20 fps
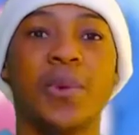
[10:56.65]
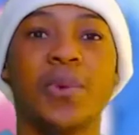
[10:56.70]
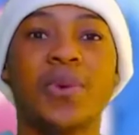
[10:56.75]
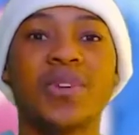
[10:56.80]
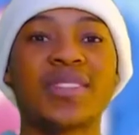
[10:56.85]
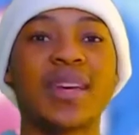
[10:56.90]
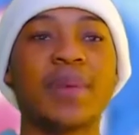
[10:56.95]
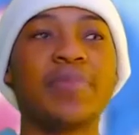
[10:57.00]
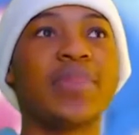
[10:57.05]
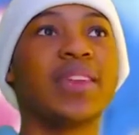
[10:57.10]

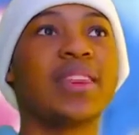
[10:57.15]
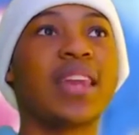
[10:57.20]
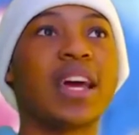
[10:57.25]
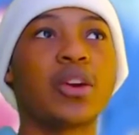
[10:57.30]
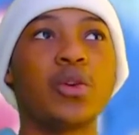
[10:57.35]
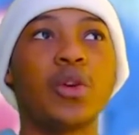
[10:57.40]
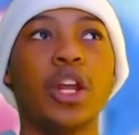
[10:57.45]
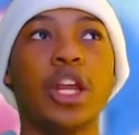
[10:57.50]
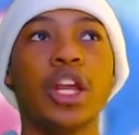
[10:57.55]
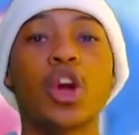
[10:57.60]
was something that
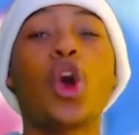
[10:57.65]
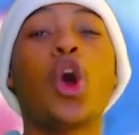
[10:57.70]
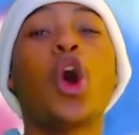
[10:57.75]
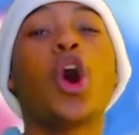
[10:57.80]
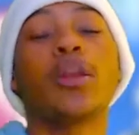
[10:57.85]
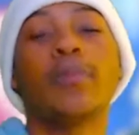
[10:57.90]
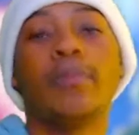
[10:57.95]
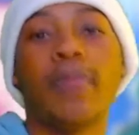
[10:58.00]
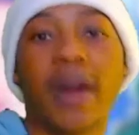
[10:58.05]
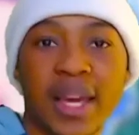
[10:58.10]
really
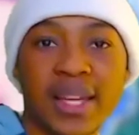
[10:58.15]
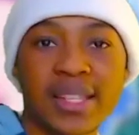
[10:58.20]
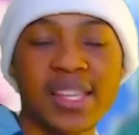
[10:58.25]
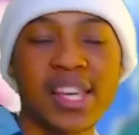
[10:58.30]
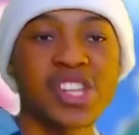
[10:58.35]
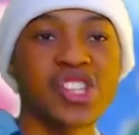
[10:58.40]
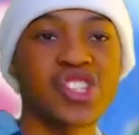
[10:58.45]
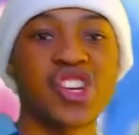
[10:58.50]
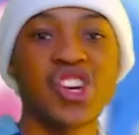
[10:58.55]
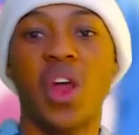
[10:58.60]
caught my
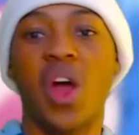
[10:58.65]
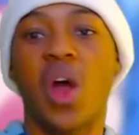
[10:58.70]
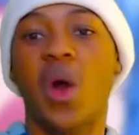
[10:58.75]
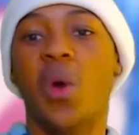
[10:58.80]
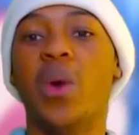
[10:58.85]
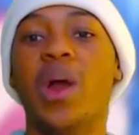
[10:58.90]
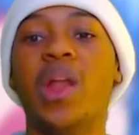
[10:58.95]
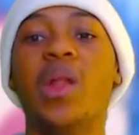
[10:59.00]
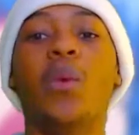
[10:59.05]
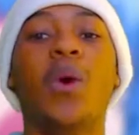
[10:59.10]
attention
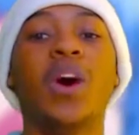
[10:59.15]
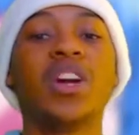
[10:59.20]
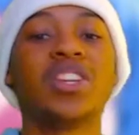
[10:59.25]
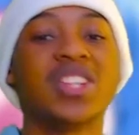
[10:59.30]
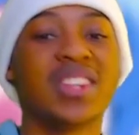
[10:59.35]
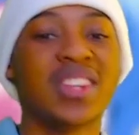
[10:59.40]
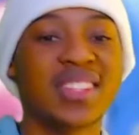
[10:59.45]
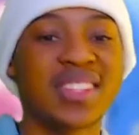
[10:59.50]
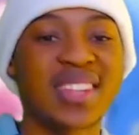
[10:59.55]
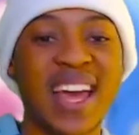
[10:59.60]
when
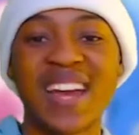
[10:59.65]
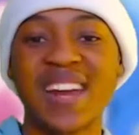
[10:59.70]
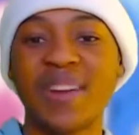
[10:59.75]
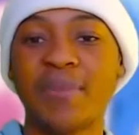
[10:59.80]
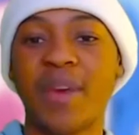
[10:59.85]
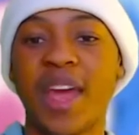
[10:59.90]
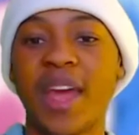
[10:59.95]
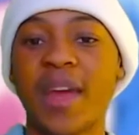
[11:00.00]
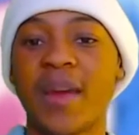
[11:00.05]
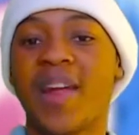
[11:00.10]
watching this
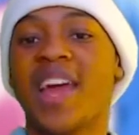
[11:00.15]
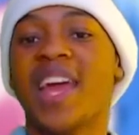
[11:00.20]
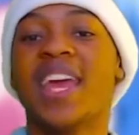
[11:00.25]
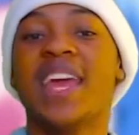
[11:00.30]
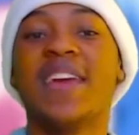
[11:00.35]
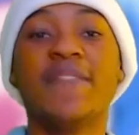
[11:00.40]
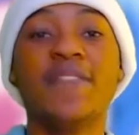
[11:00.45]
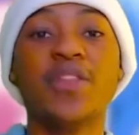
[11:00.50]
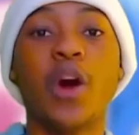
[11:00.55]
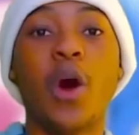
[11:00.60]
anime.
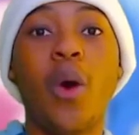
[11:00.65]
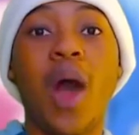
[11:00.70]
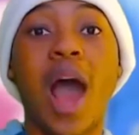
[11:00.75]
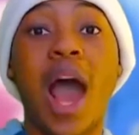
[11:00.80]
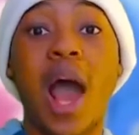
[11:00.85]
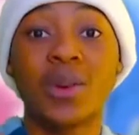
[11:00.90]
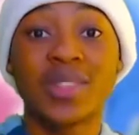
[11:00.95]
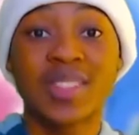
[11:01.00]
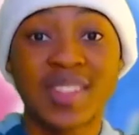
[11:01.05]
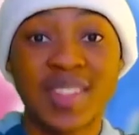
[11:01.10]
Even though
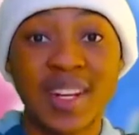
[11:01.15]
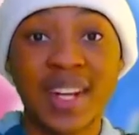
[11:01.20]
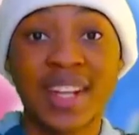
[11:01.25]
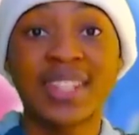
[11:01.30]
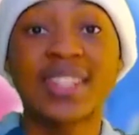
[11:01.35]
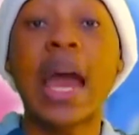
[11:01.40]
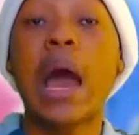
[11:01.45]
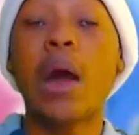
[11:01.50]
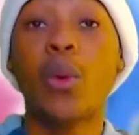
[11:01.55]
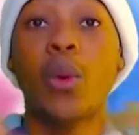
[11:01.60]
I was sitting
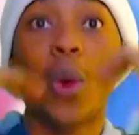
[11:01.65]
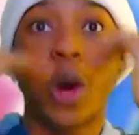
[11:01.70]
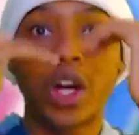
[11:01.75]
down